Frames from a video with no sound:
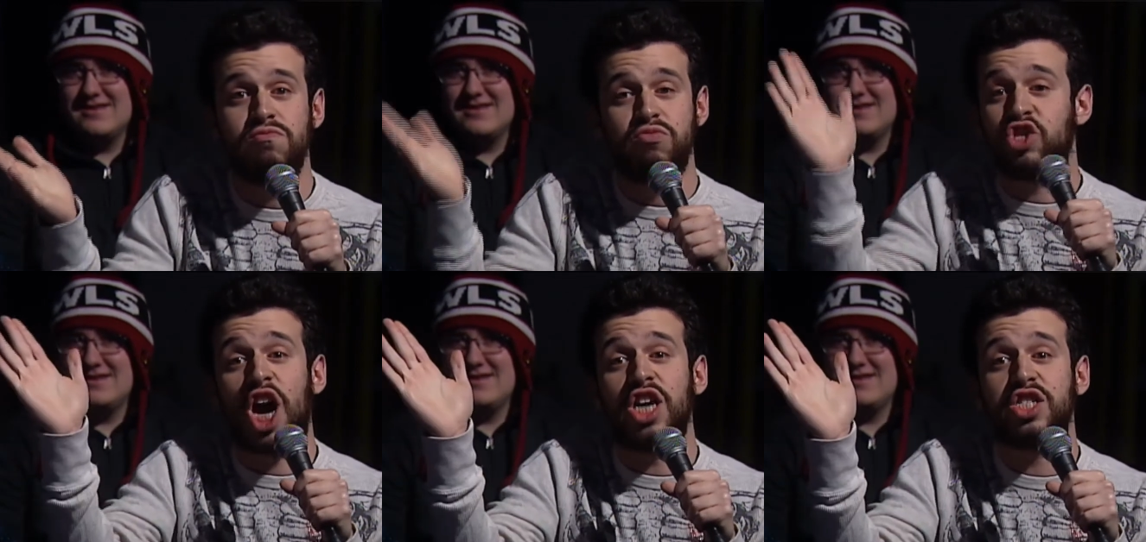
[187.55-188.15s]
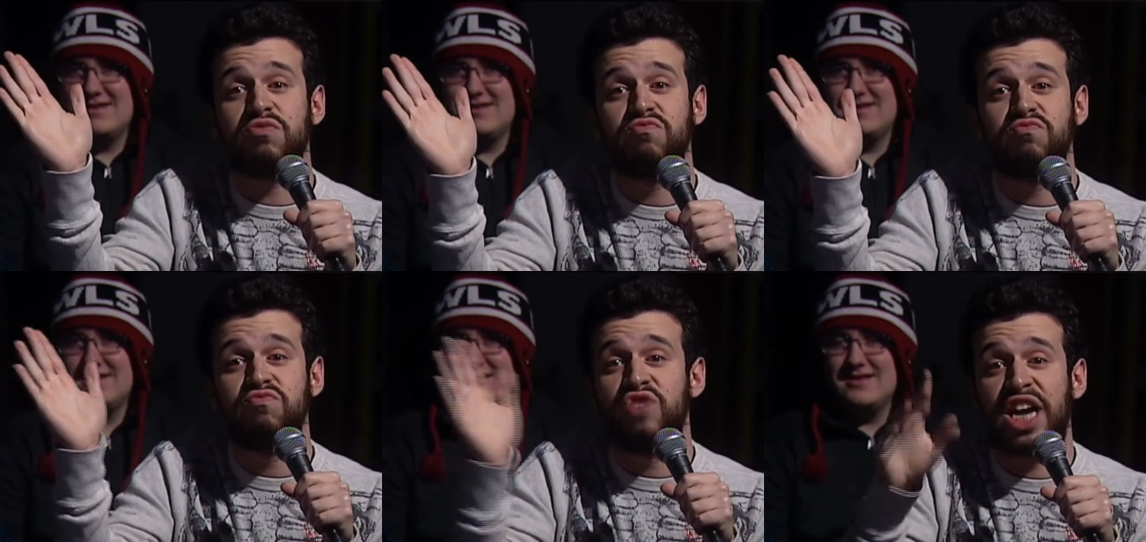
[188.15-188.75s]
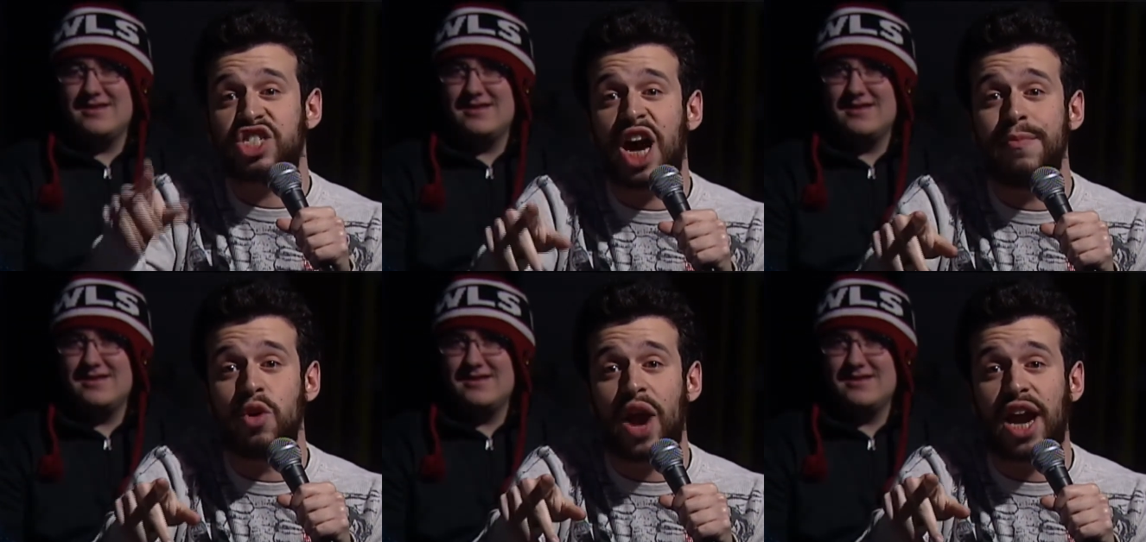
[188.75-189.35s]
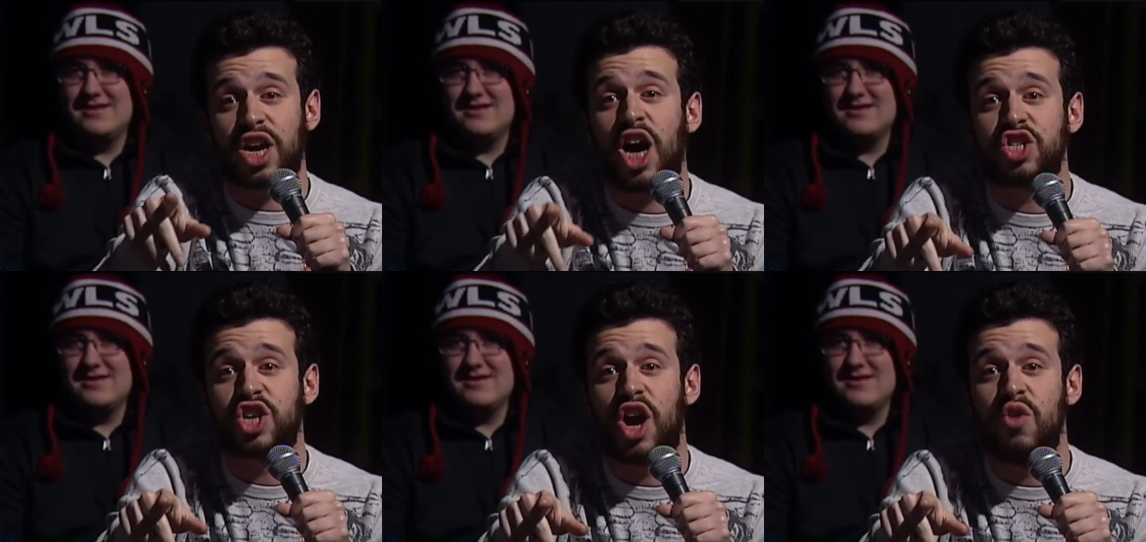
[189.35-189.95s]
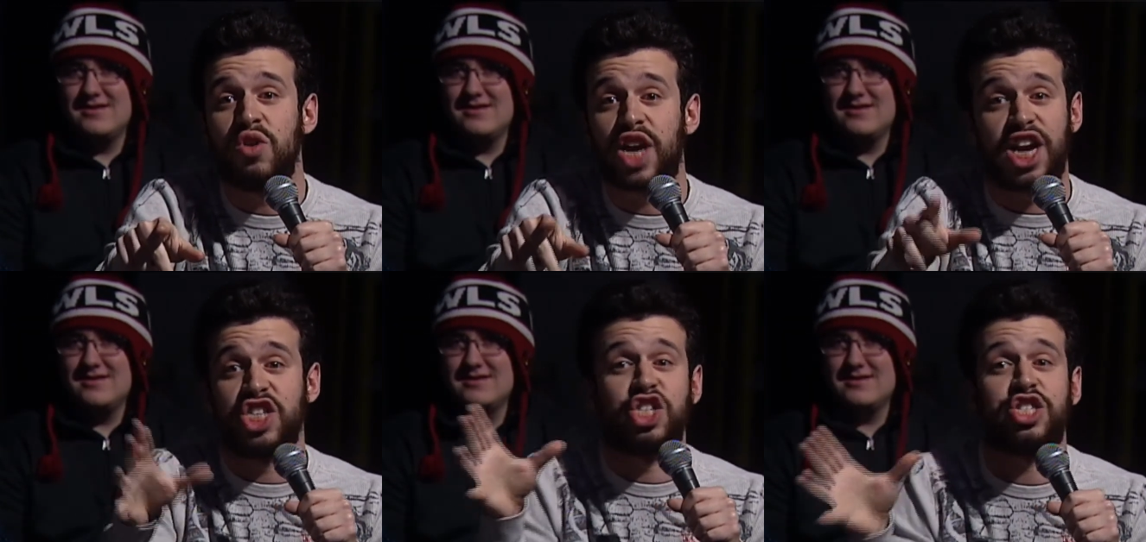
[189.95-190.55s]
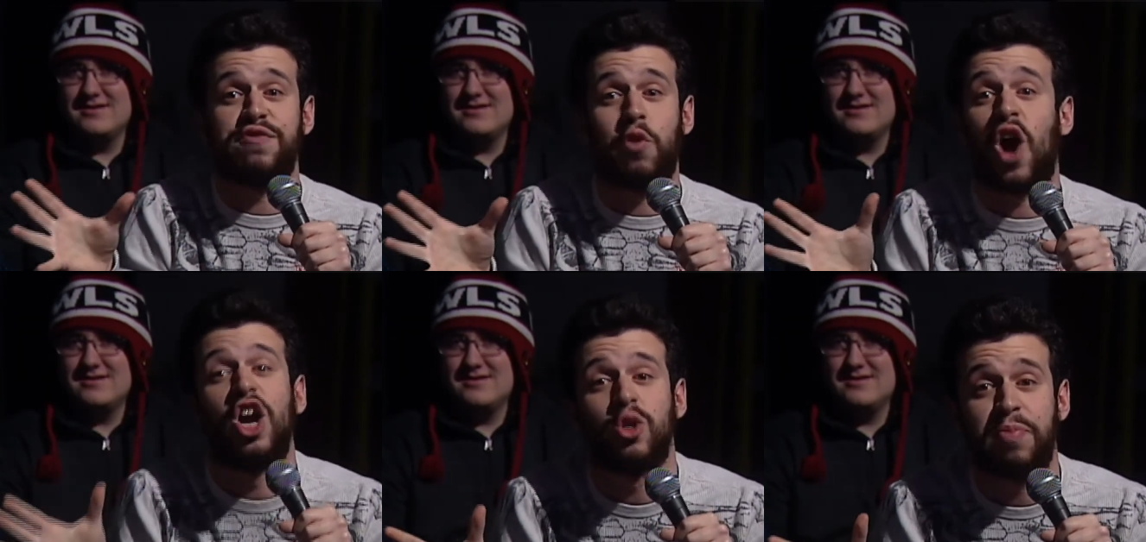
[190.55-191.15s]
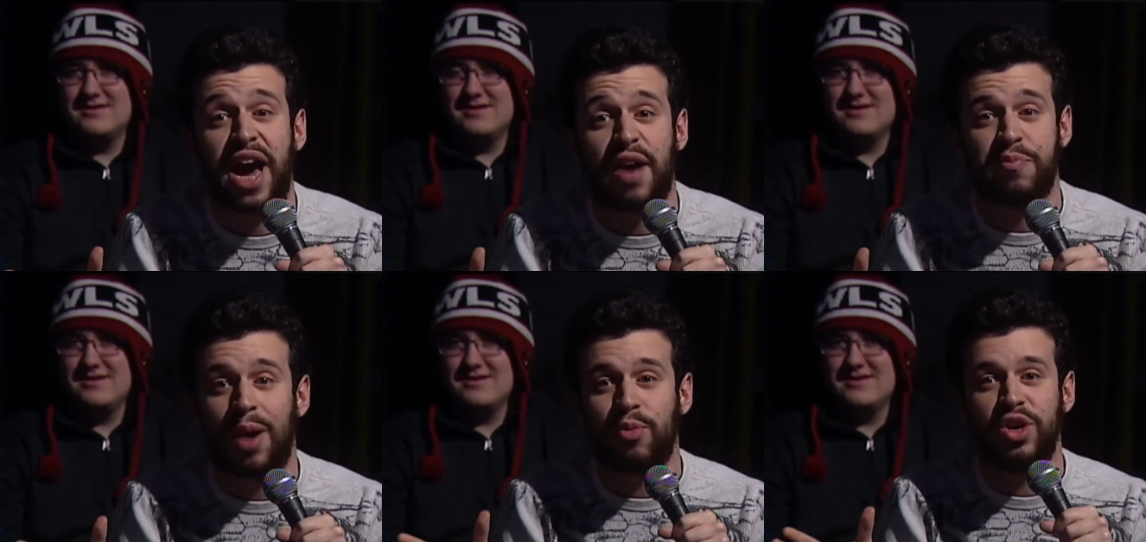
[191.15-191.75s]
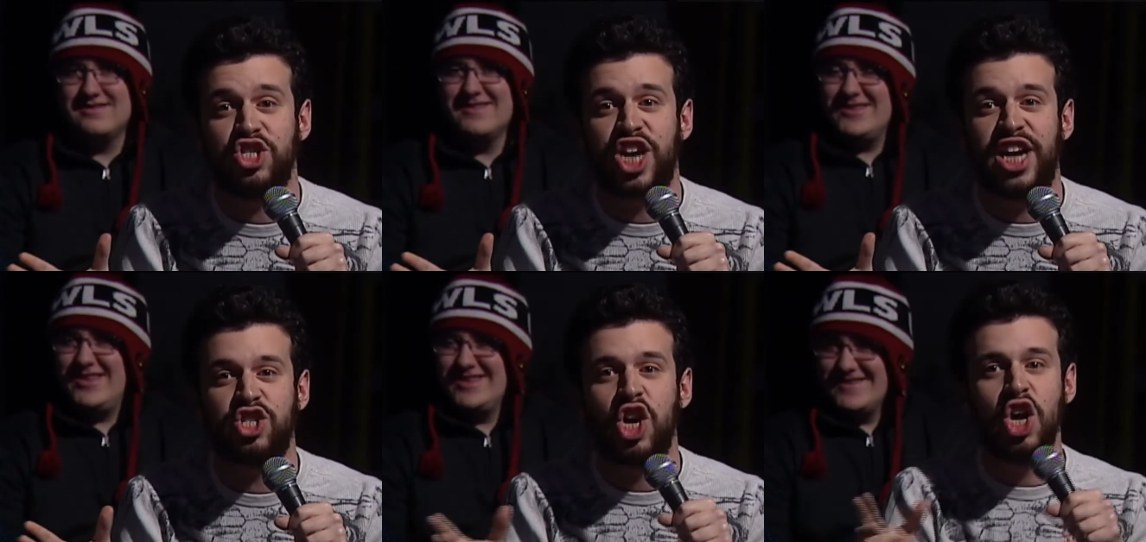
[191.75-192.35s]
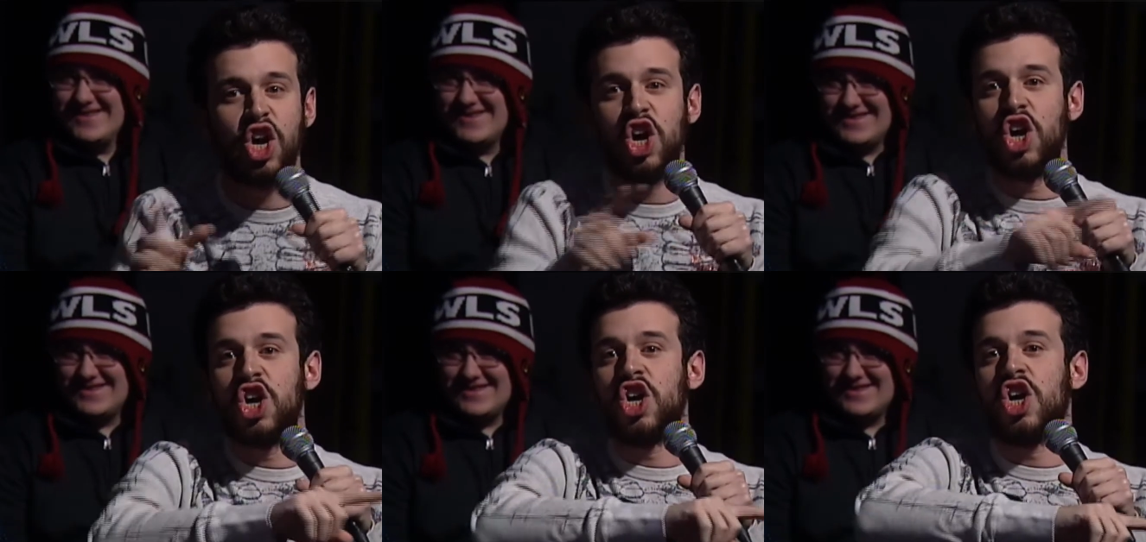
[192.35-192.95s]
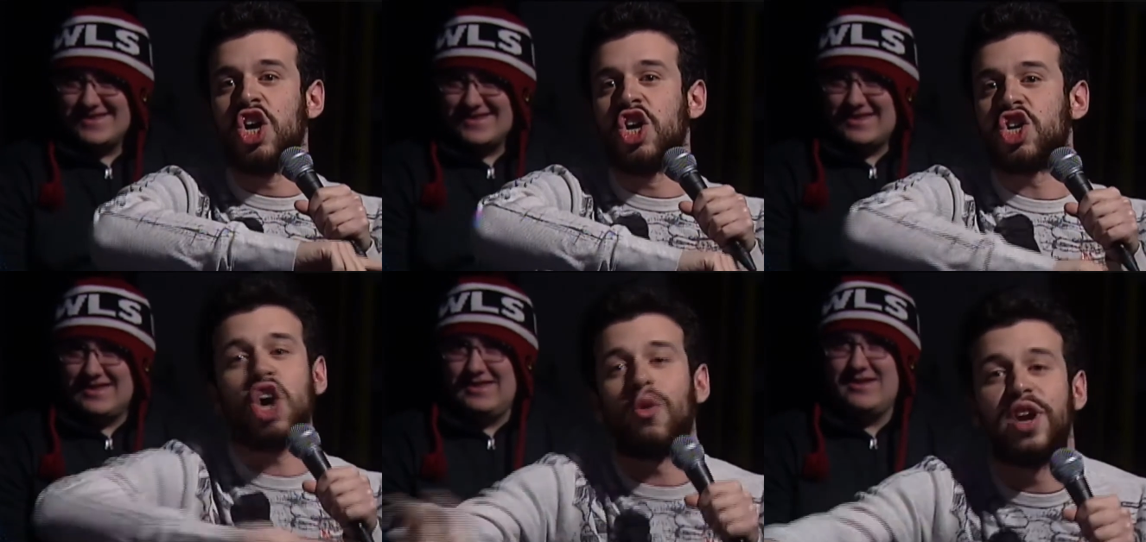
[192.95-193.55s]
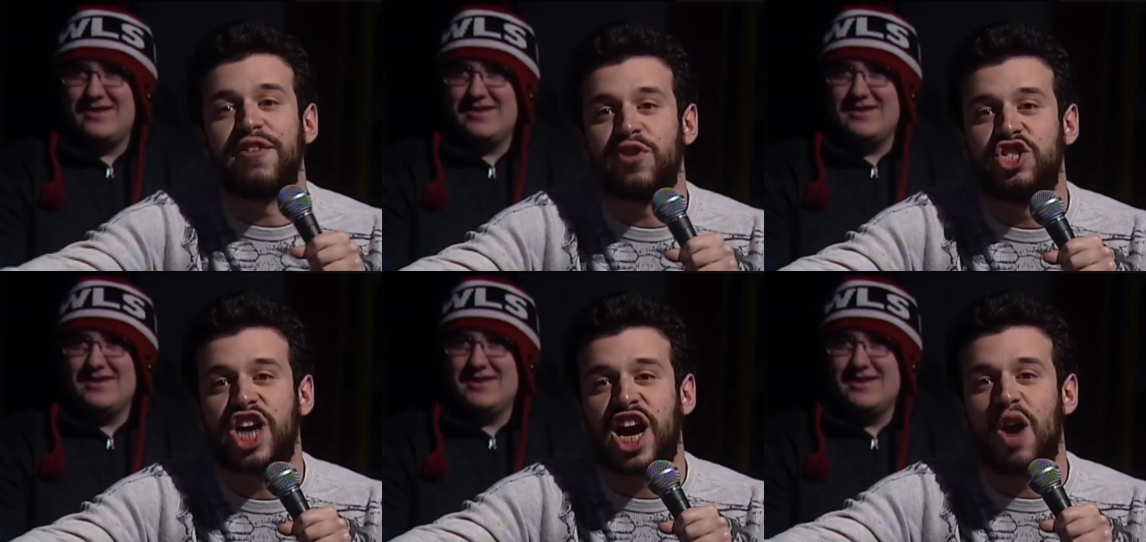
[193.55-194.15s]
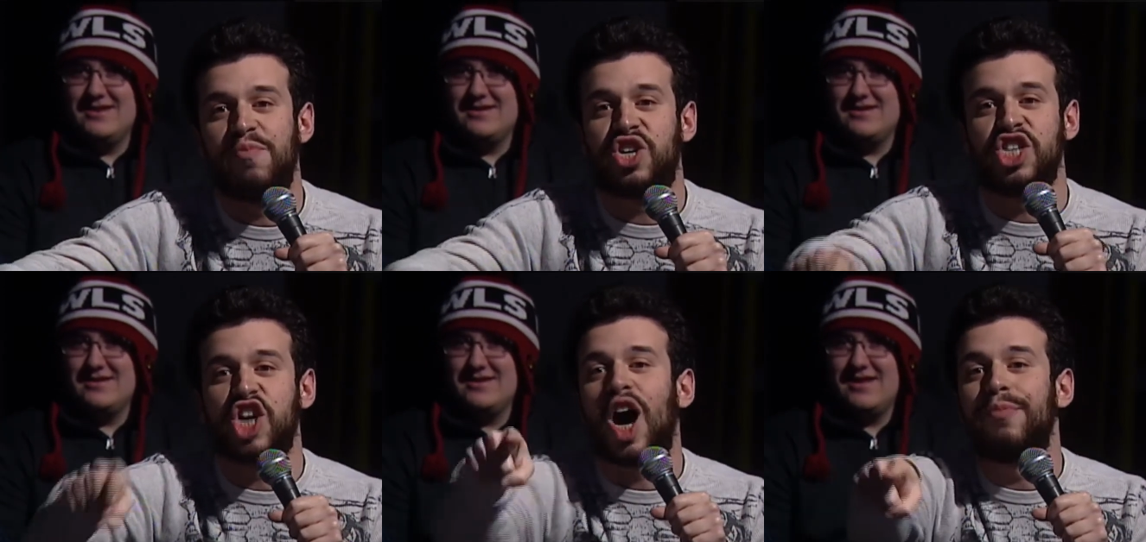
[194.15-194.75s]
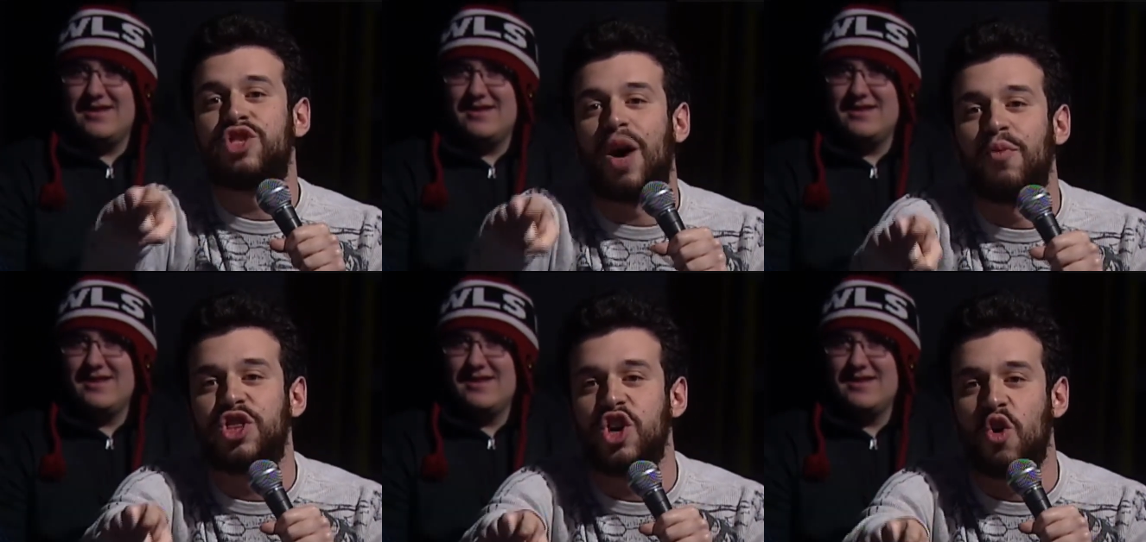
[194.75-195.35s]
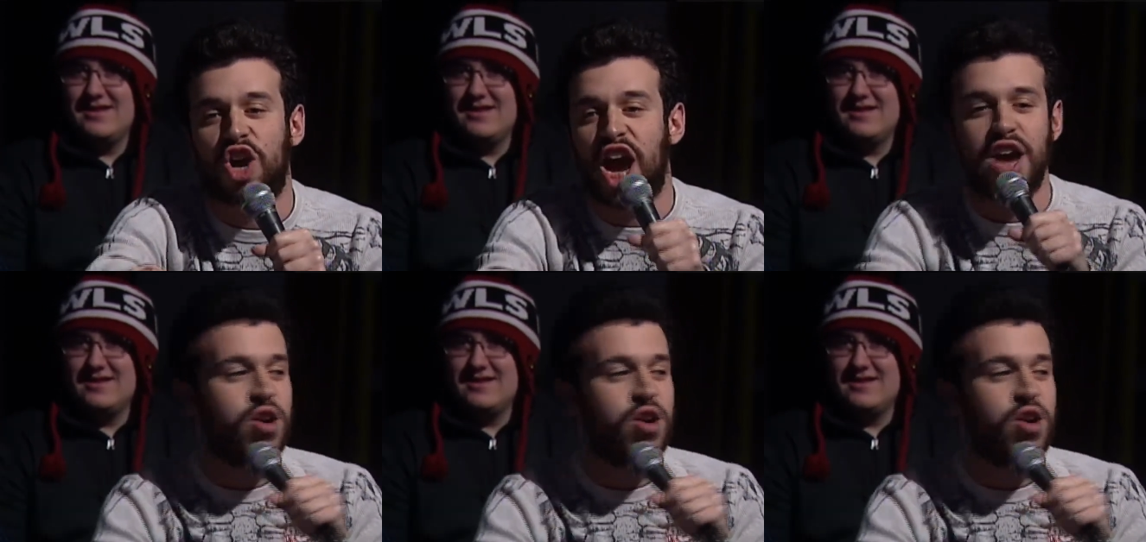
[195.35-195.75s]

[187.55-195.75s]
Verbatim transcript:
Speaker 1: Chunks, next time you're at Costco getting a 6,400 pack of Preparation H, go to a different checkout because I'm done with you, okay?